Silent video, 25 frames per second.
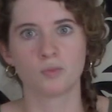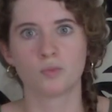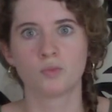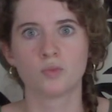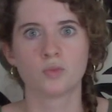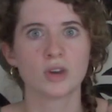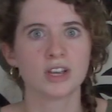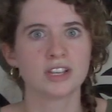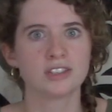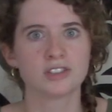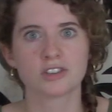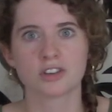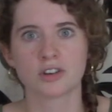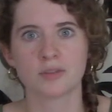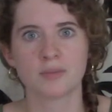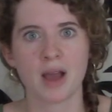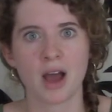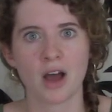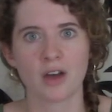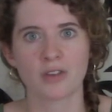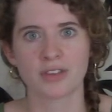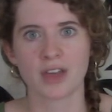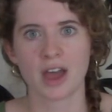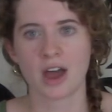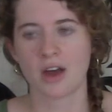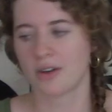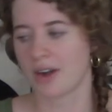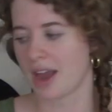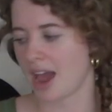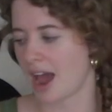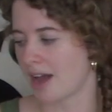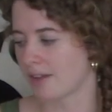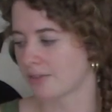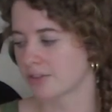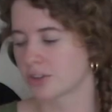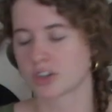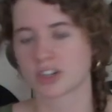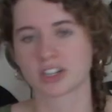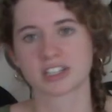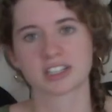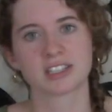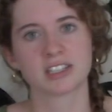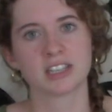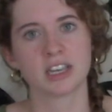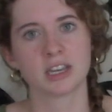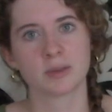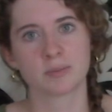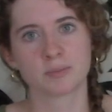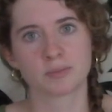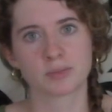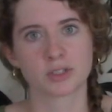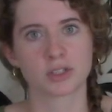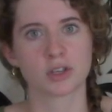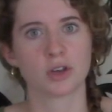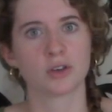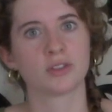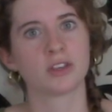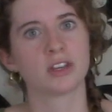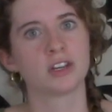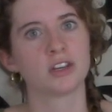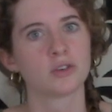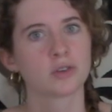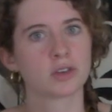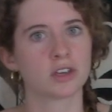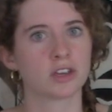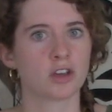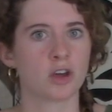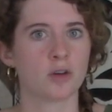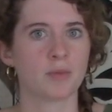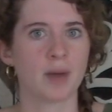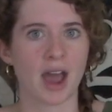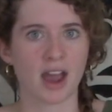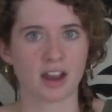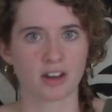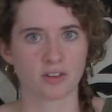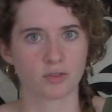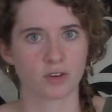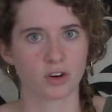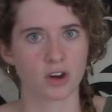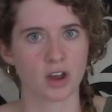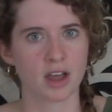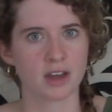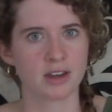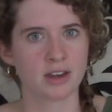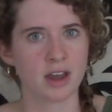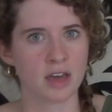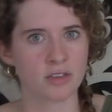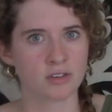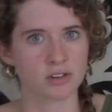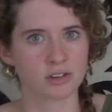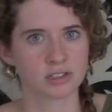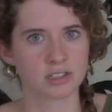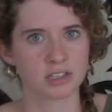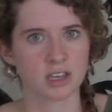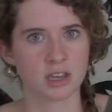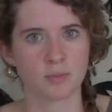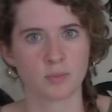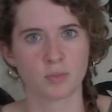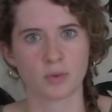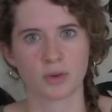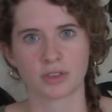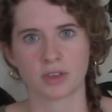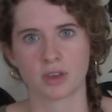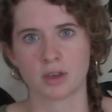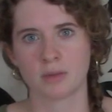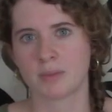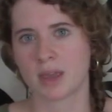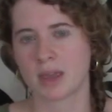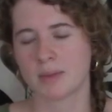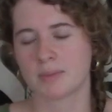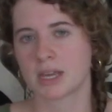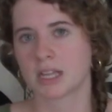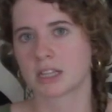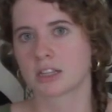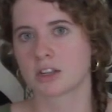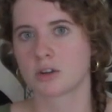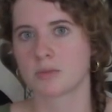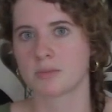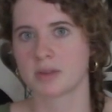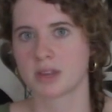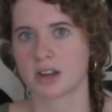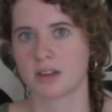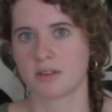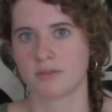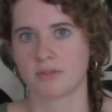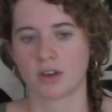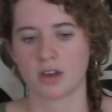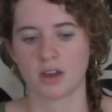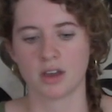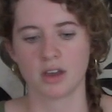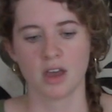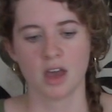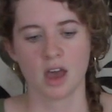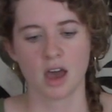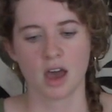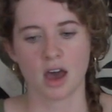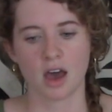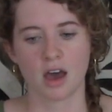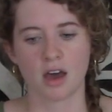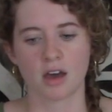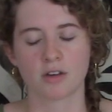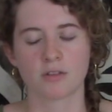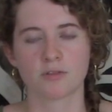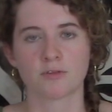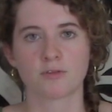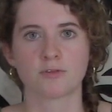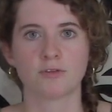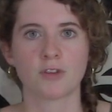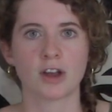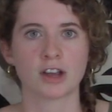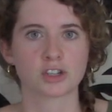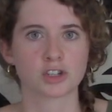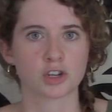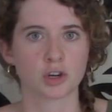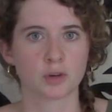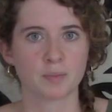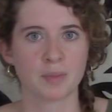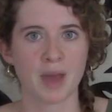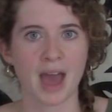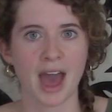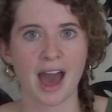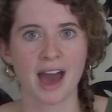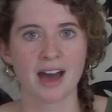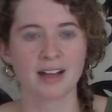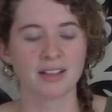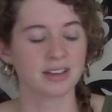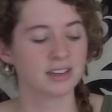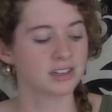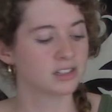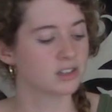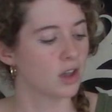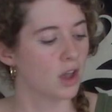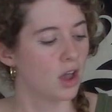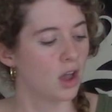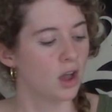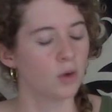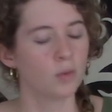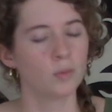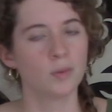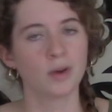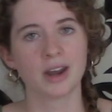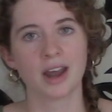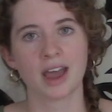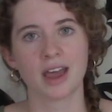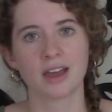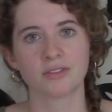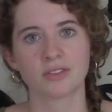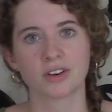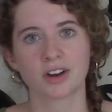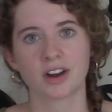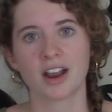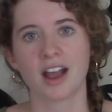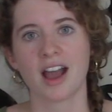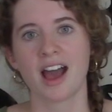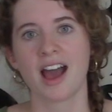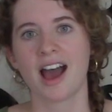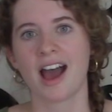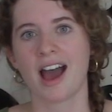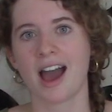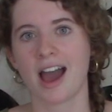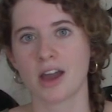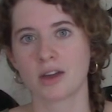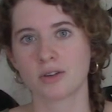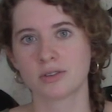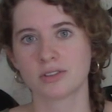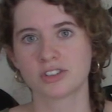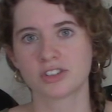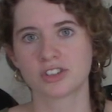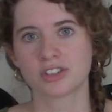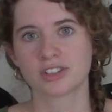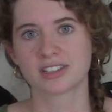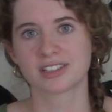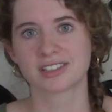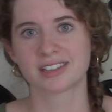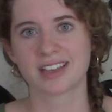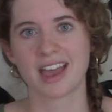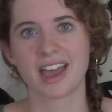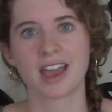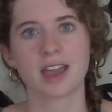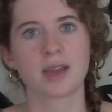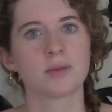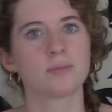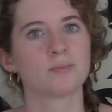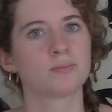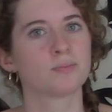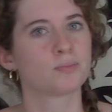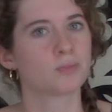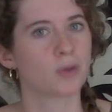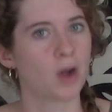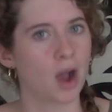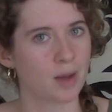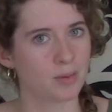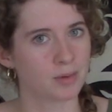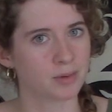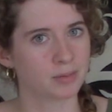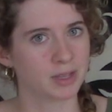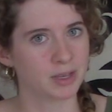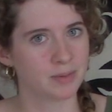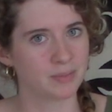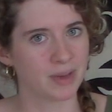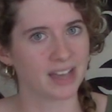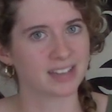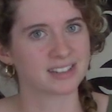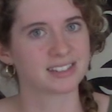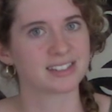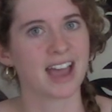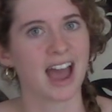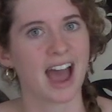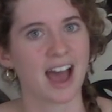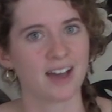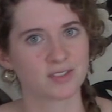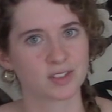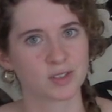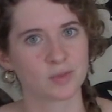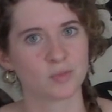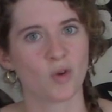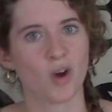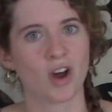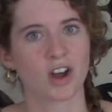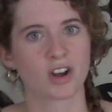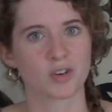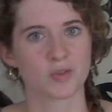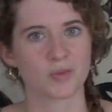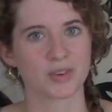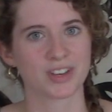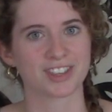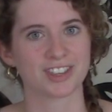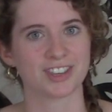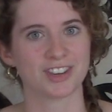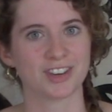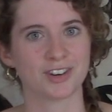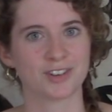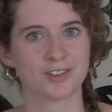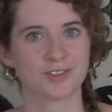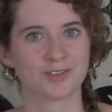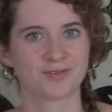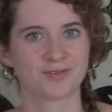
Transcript: rinse your mouth out after a sip, so then you can go back for another sip with maybe a little bit of a fresher palate, whatever. I would just say probably best to have some water with you.